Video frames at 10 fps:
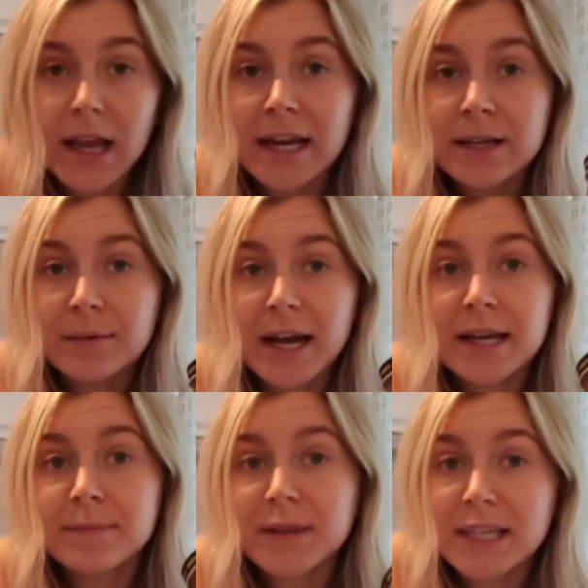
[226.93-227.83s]

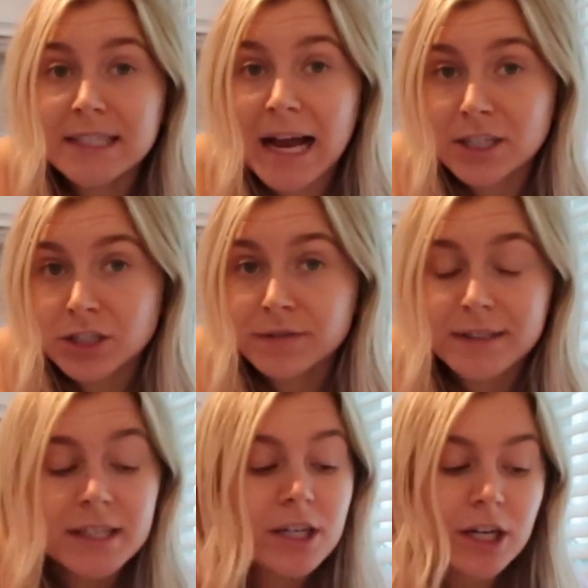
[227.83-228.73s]
anyway, it's actually
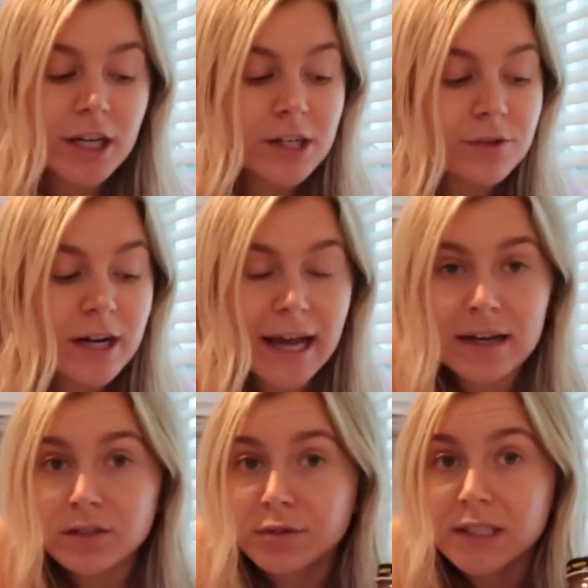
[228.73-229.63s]
really good. You could
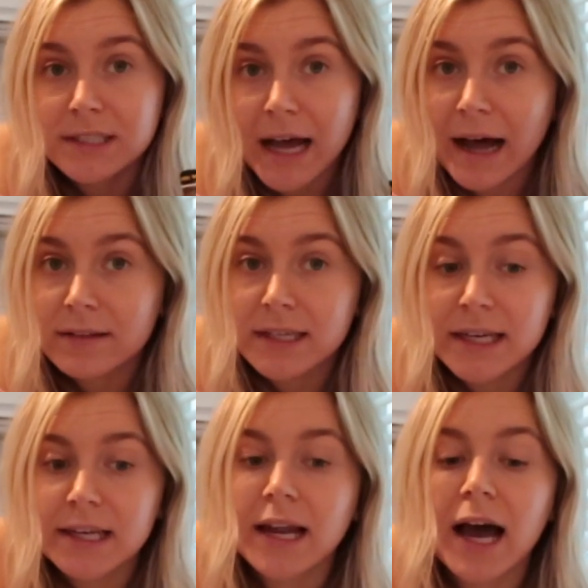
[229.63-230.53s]
add it to a
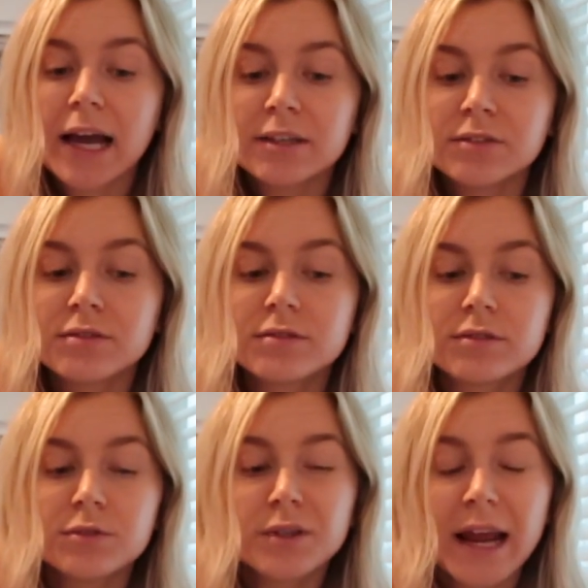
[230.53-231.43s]
salad.
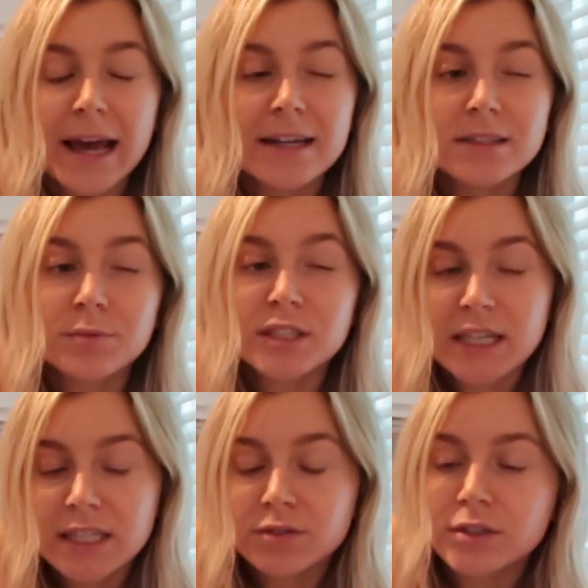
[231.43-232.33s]
You could add it to, what
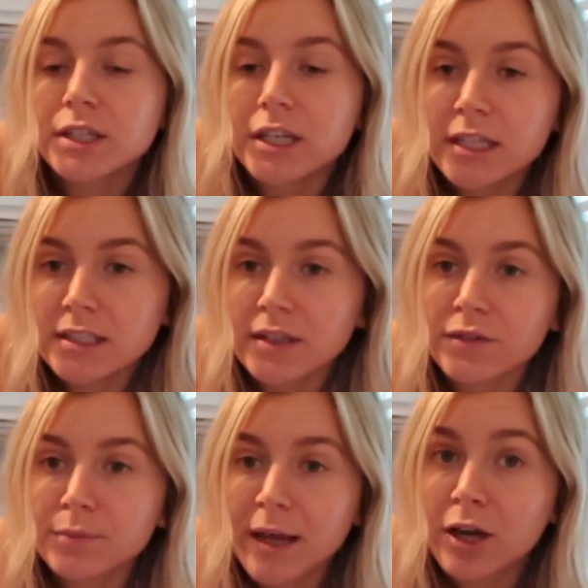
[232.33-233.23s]
tastes really good is if
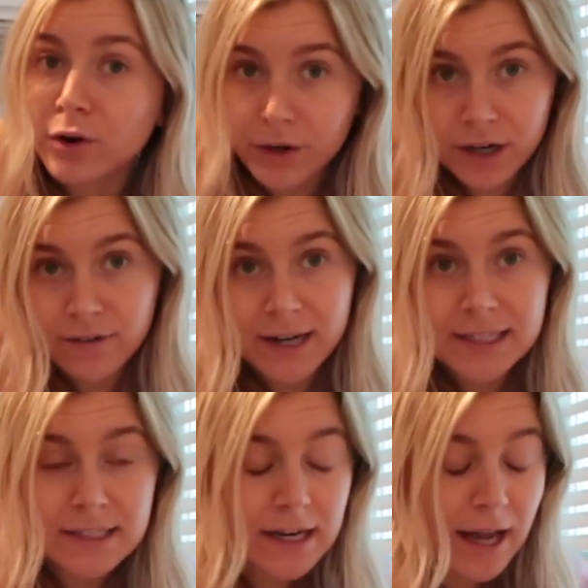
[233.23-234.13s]
you make coconut
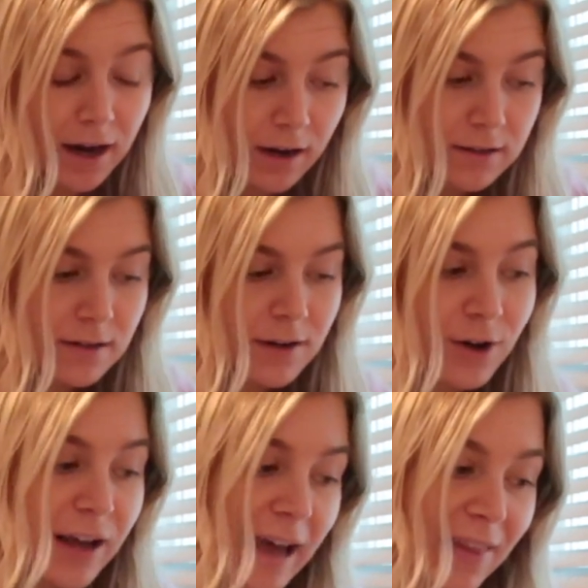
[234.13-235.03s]
rice and
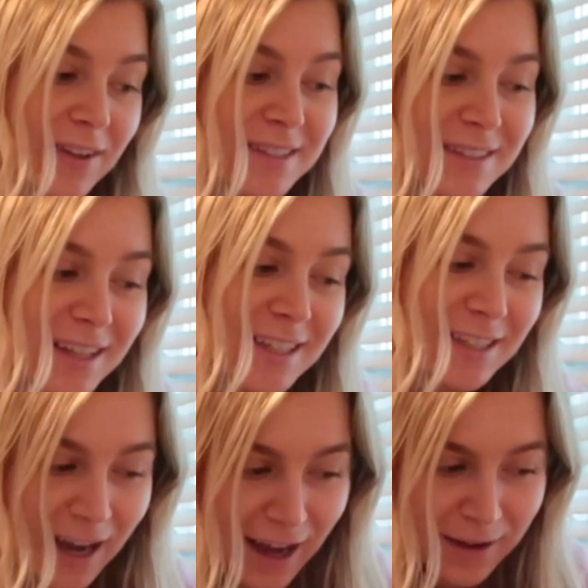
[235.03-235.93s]
add this to the
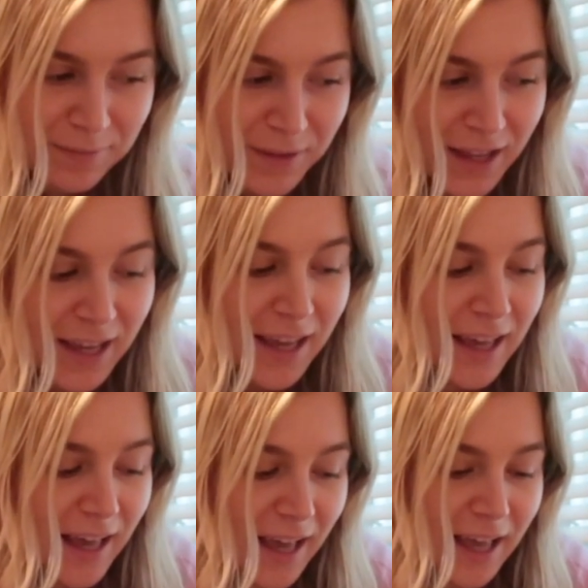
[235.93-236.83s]
top,
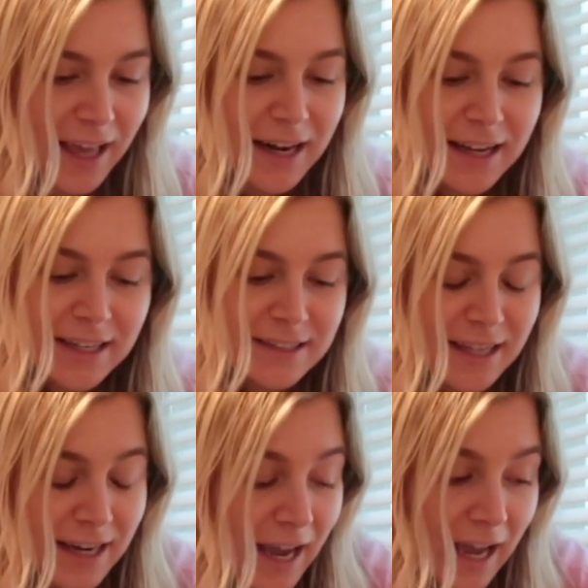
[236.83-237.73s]
and it's
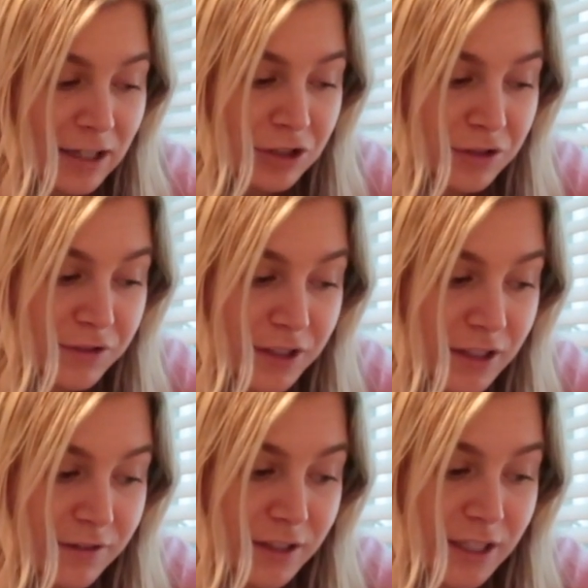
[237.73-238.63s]
like actually
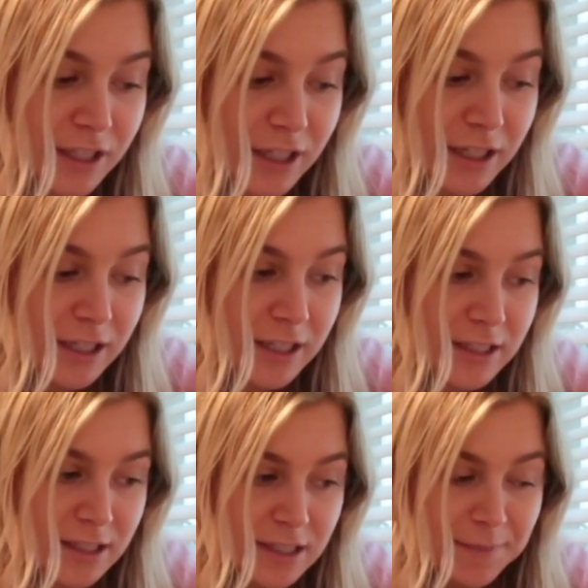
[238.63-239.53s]
really really good because it's